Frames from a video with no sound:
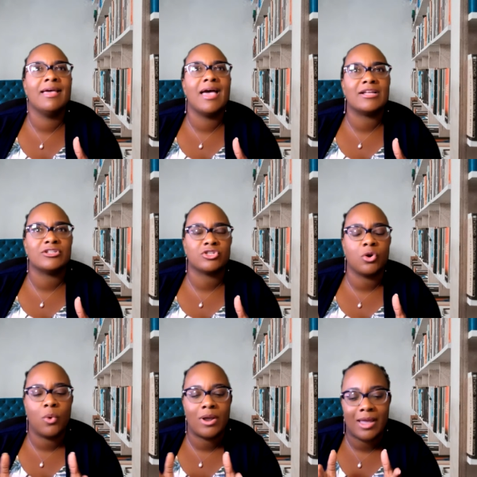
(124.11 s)
And so
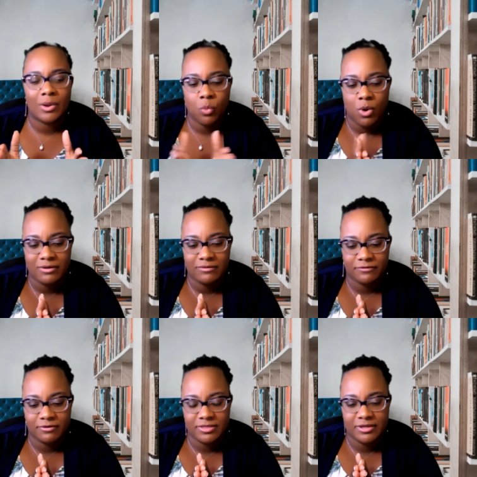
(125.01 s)
what I want
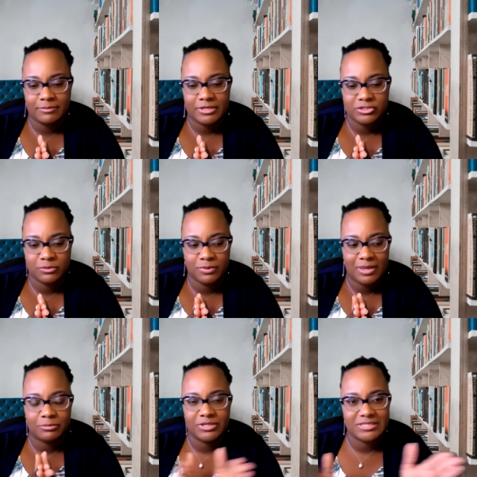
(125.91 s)
for them is to be
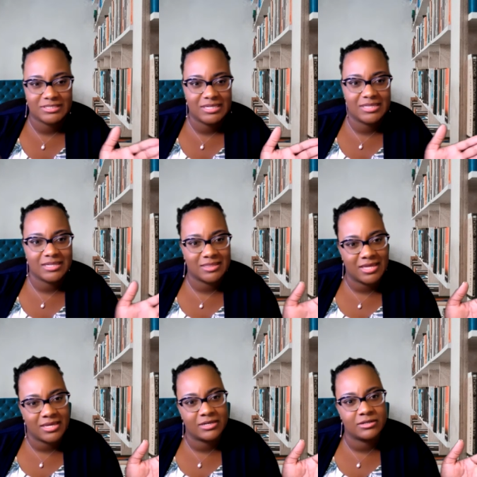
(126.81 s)
able to see that they
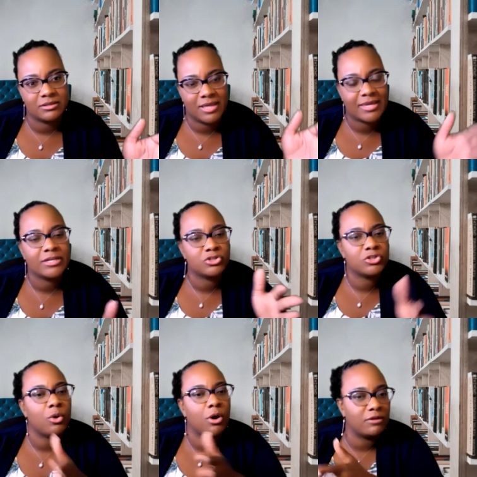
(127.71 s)
can
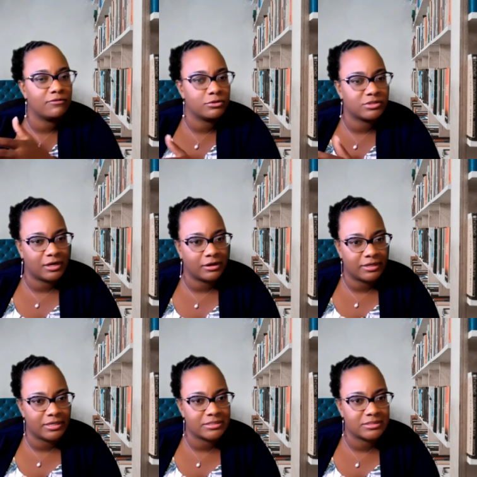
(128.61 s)
do all of those
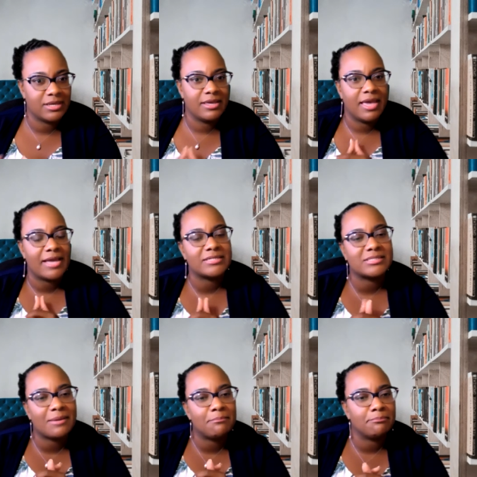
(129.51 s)
areas, and
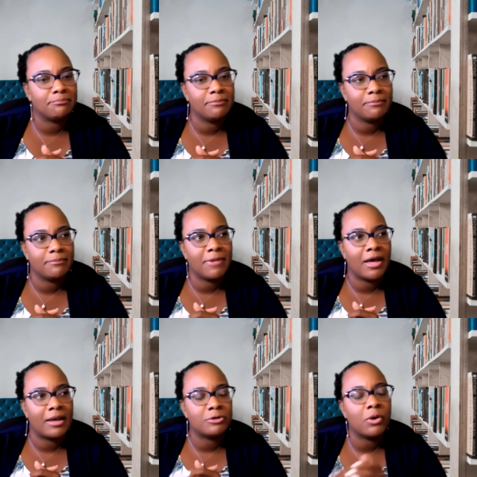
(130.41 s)
some
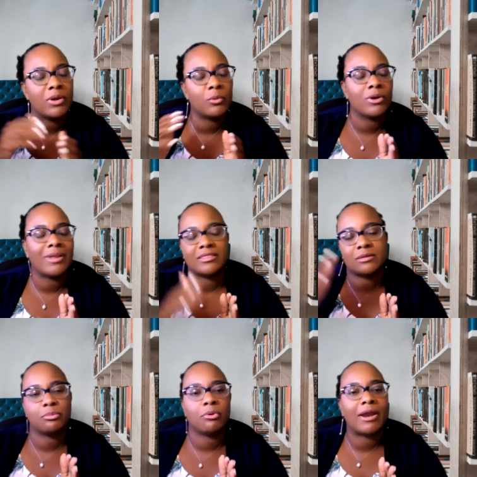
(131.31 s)
knowing where like the
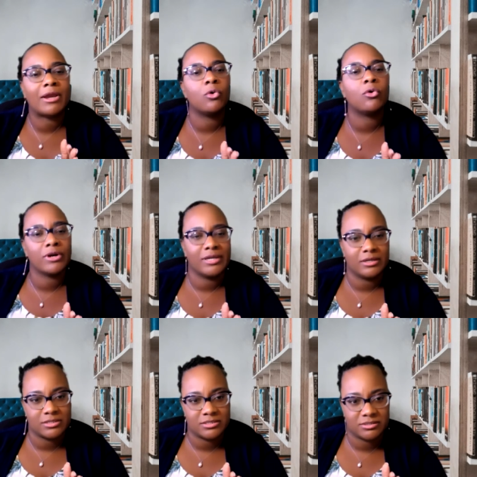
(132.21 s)
priority
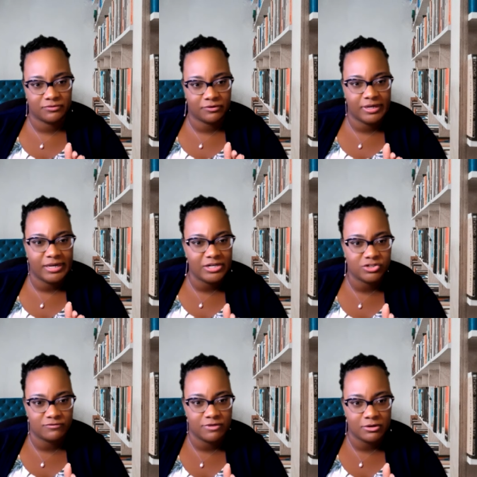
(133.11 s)
is for each
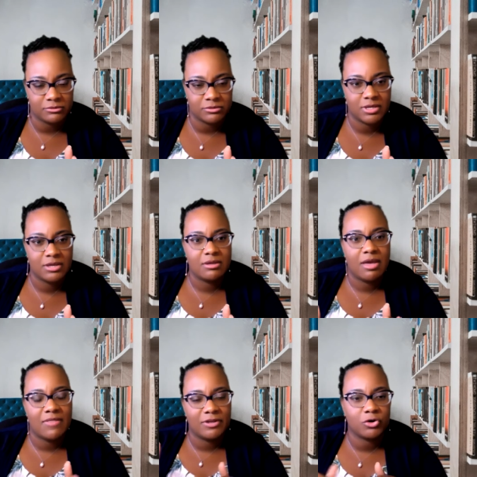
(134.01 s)
of those,
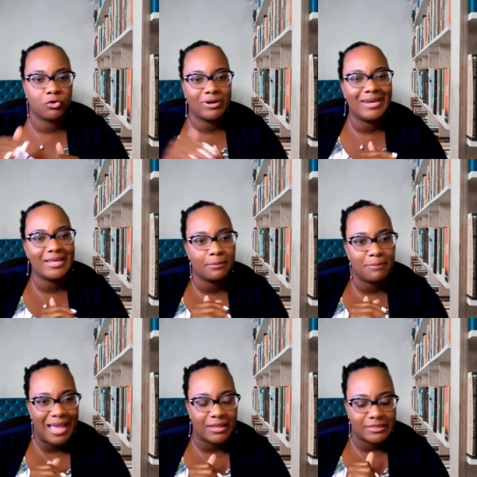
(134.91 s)
and then creating a
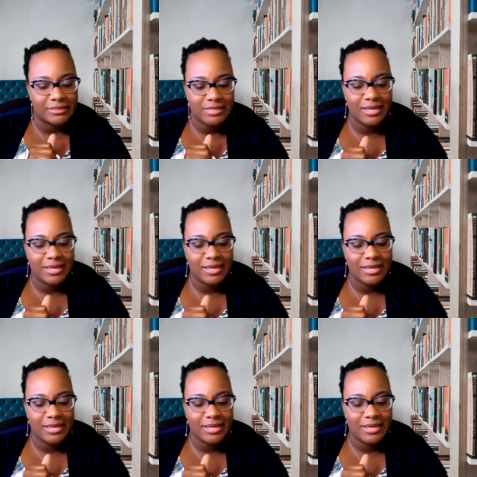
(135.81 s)
balance,